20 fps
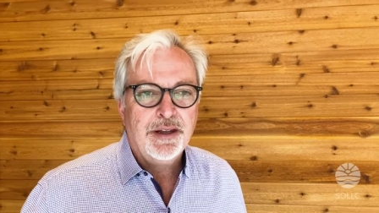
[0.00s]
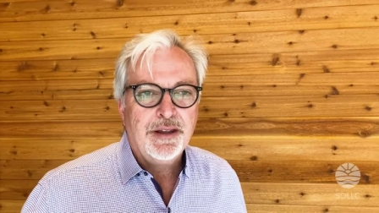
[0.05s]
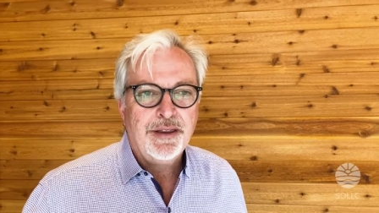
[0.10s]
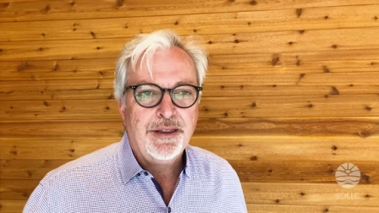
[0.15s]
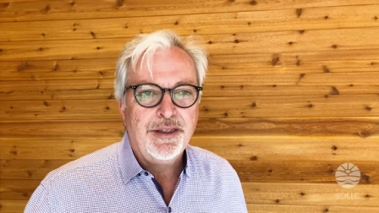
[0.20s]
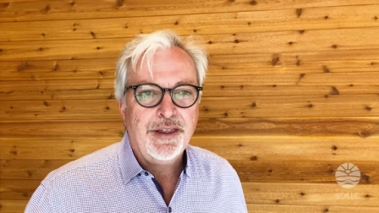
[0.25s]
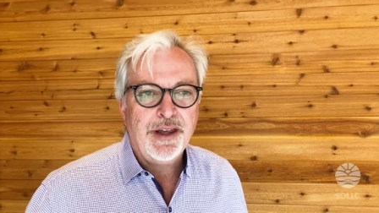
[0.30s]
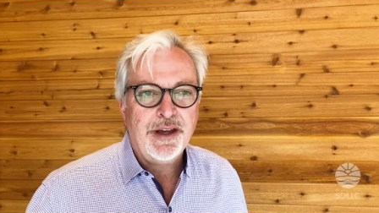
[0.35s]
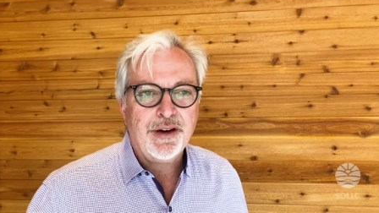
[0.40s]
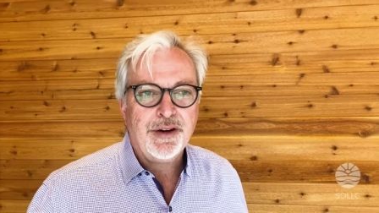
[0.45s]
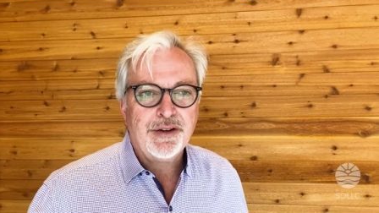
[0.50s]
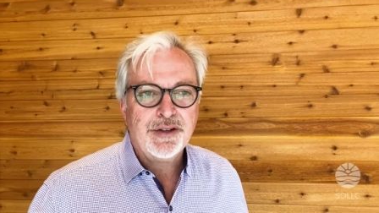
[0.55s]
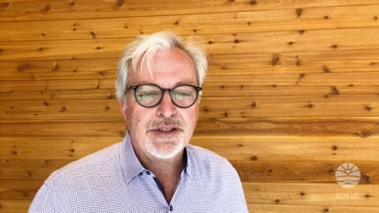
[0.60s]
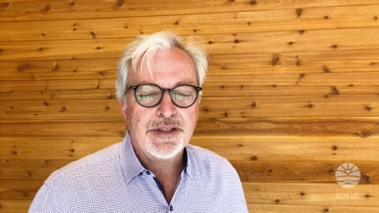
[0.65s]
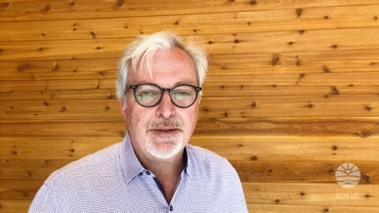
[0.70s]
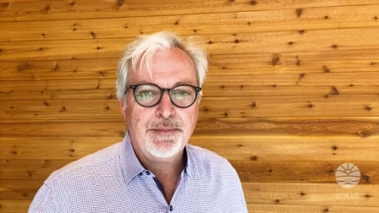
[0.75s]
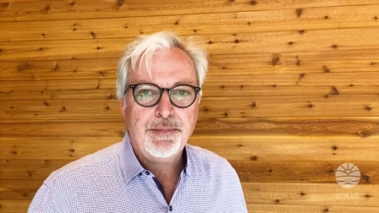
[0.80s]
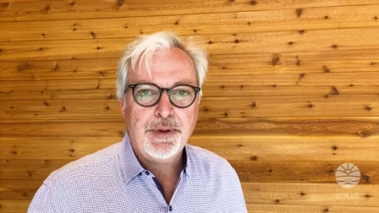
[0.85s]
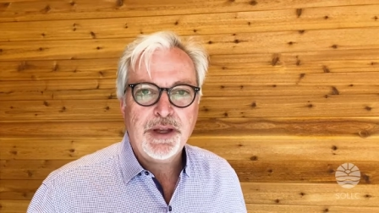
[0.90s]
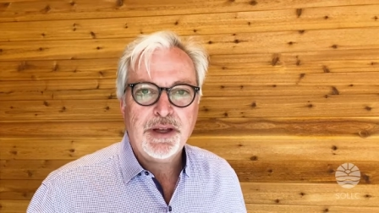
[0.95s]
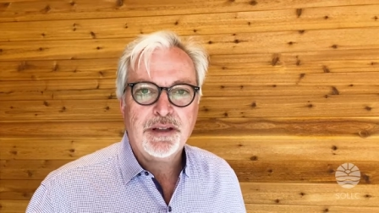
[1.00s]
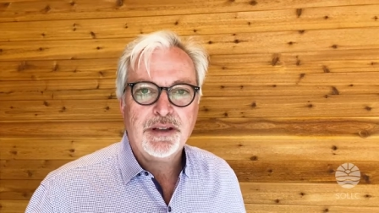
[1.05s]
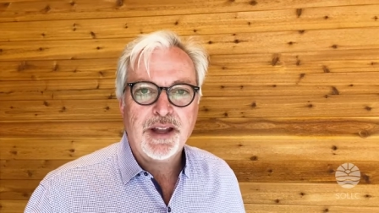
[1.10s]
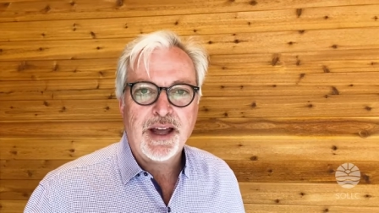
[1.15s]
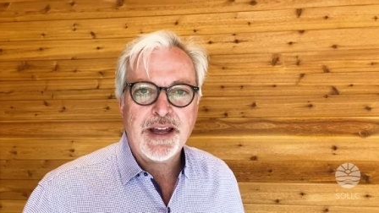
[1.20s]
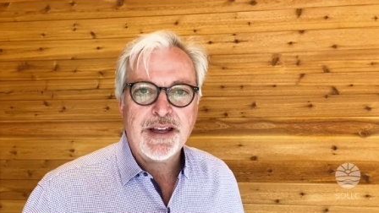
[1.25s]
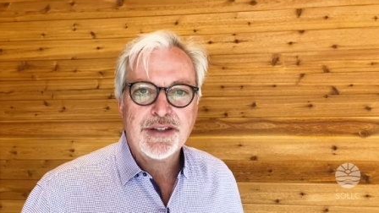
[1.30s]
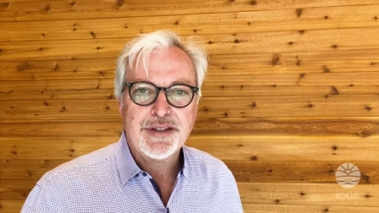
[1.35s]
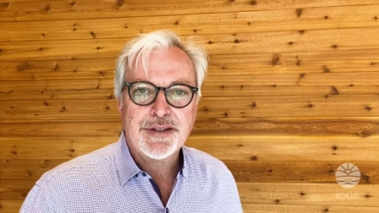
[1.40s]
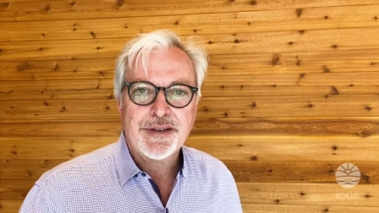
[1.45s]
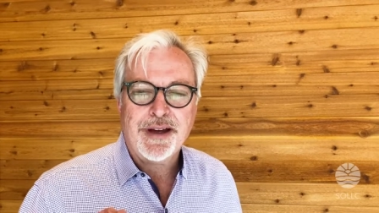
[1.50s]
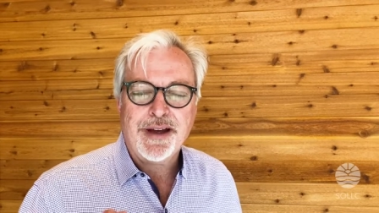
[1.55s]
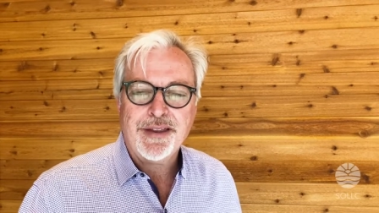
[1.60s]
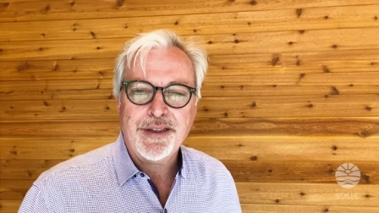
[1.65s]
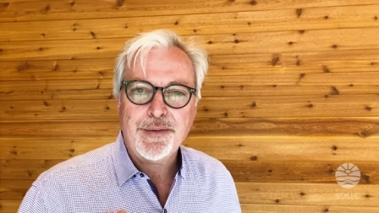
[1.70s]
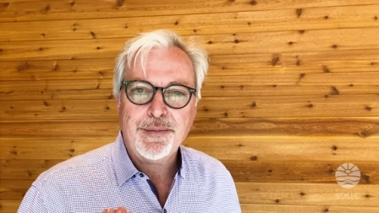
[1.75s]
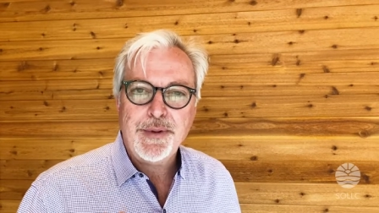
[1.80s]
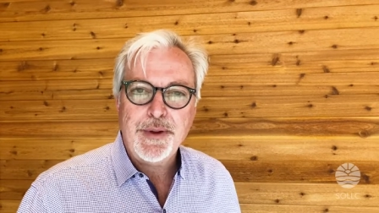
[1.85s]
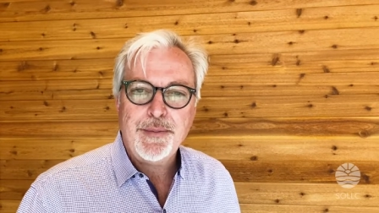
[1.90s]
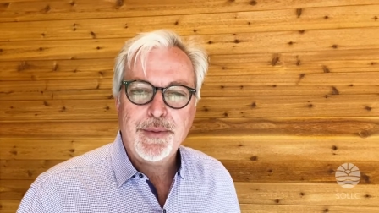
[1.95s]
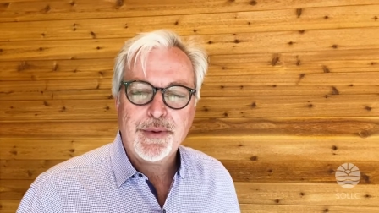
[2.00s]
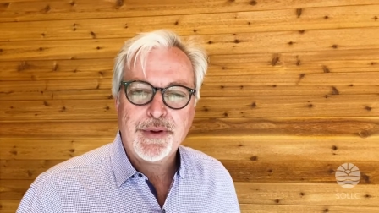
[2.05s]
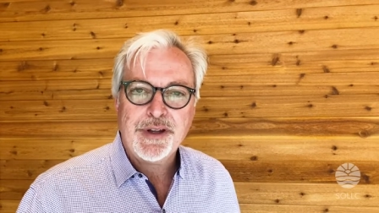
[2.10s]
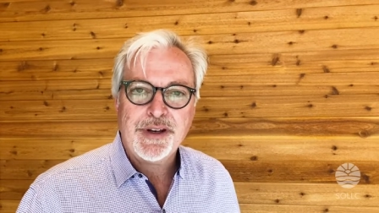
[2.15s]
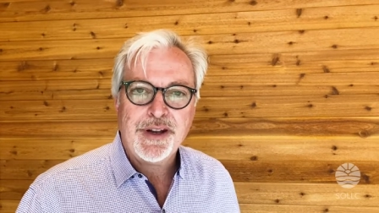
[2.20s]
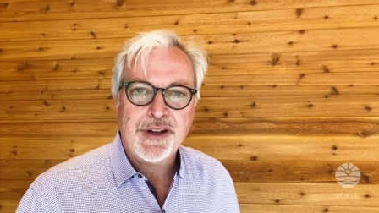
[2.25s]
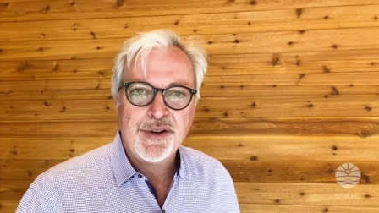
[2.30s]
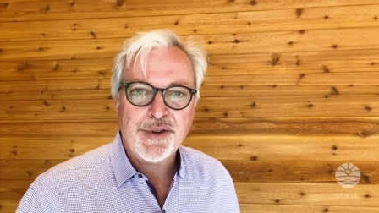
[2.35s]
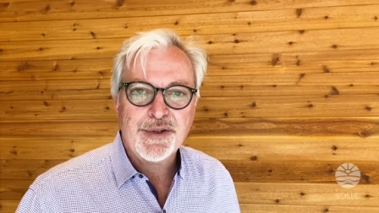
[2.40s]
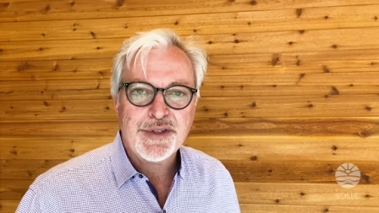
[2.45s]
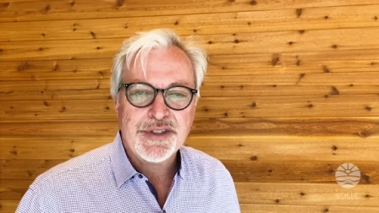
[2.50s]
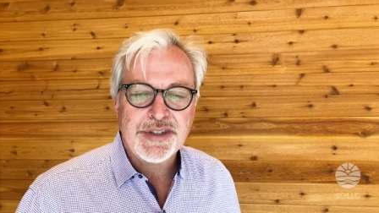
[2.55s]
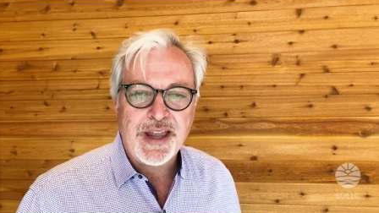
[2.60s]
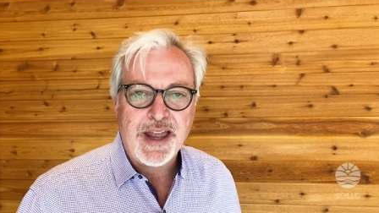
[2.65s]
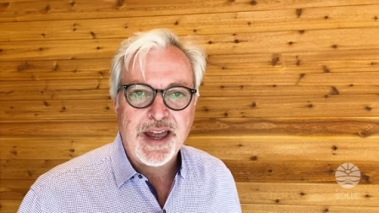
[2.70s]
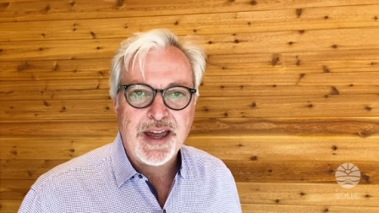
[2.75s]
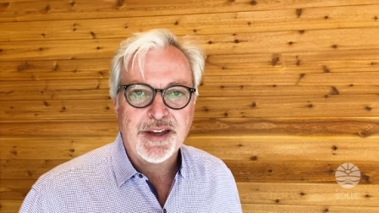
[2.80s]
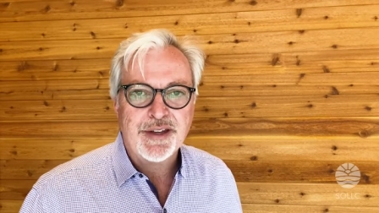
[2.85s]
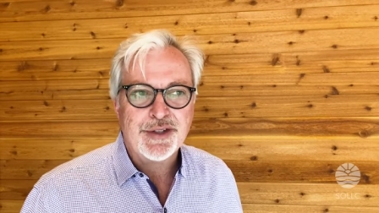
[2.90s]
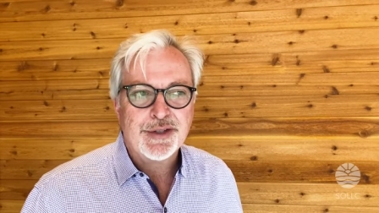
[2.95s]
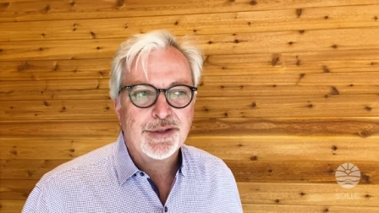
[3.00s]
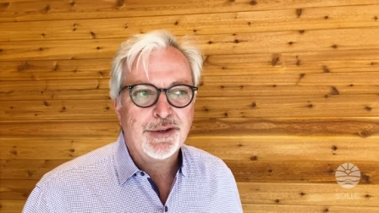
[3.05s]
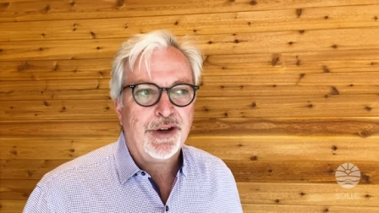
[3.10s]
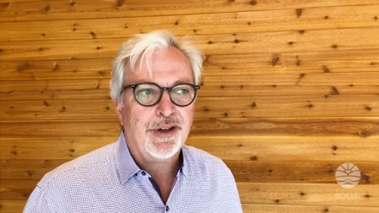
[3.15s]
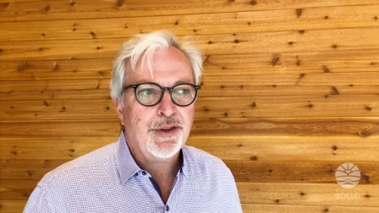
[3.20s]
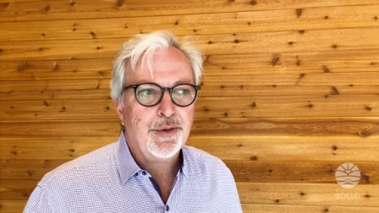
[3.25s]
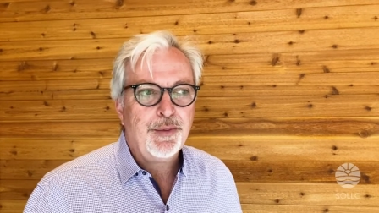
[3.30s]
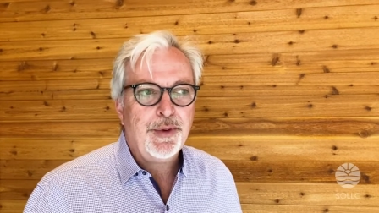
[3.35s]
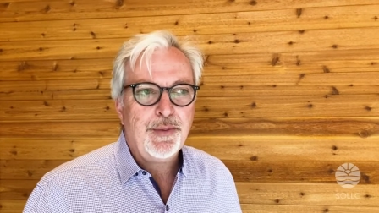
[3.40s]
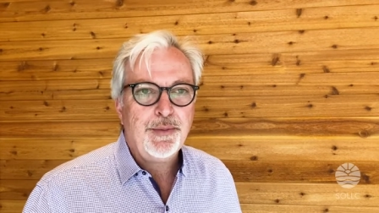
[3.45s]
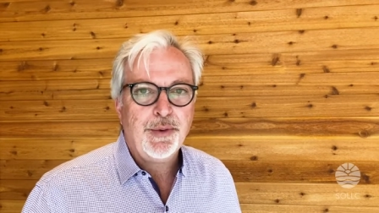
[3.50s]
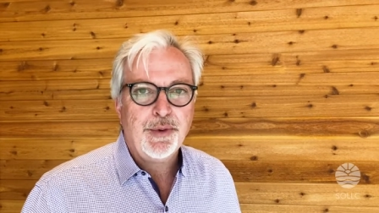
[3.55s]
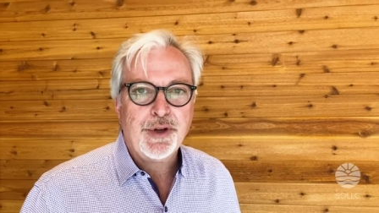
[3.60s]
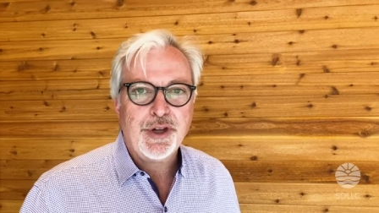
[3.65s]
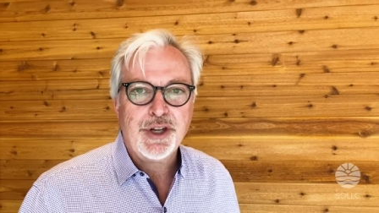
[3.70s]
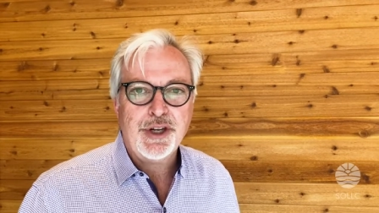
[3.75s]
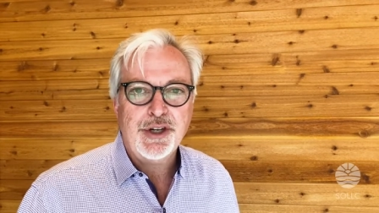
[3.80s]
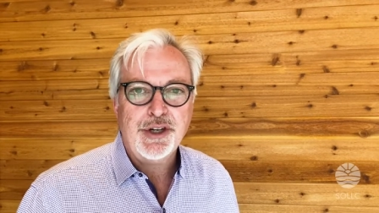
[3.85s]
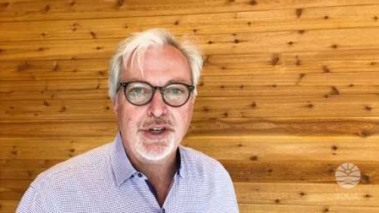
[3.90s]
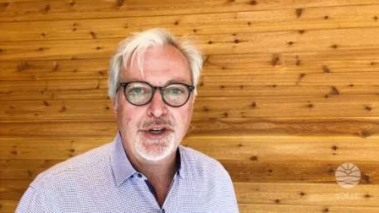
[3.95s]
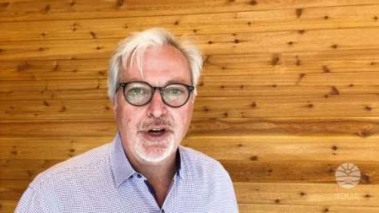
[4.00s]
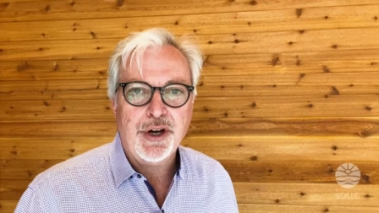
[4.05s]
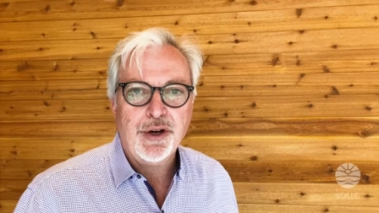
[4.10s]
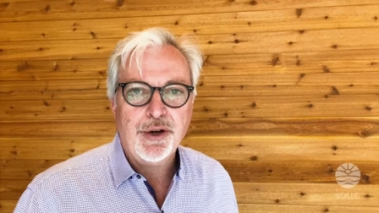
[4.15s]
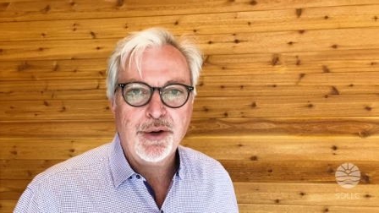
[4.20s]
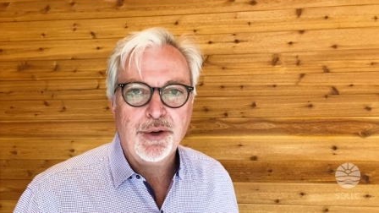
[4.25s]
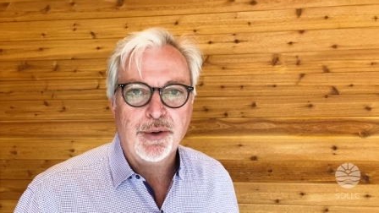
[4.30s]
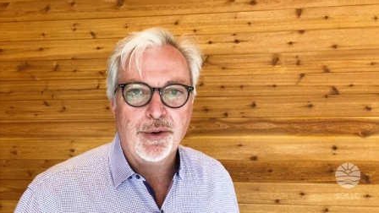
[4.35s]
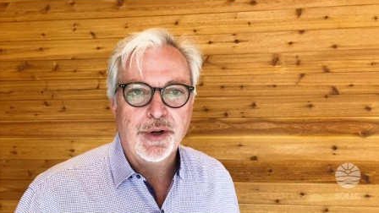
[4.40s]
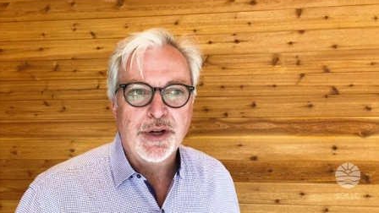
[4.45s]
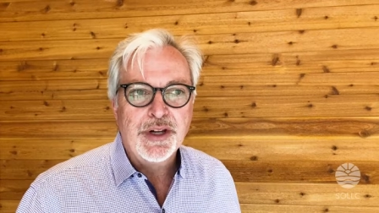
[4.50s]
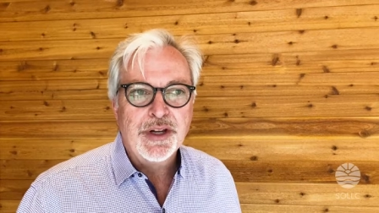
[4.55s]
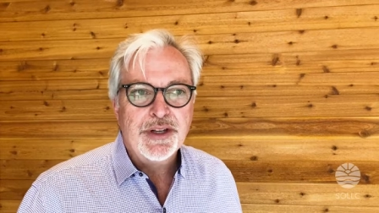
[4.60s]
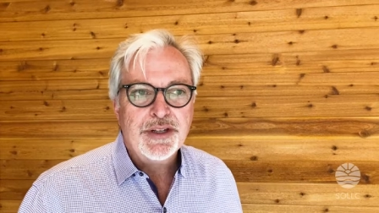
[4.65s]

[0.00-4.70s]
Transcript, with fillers: there to be a light so other people can understand, so other people can know,